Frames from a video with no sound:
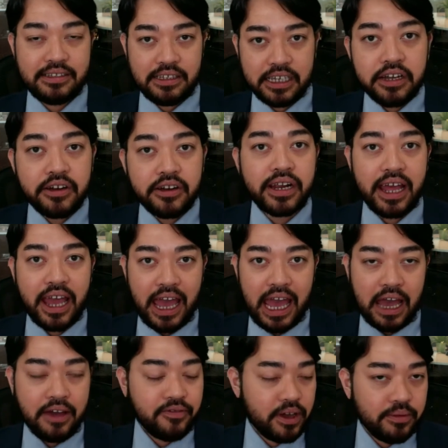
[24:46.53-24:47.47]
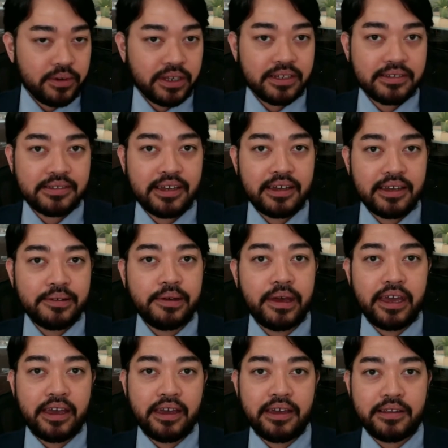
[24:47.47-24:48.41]
year and a half, I want to say,
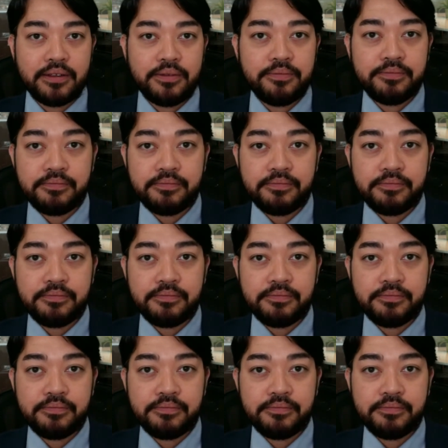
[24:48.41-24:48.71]
and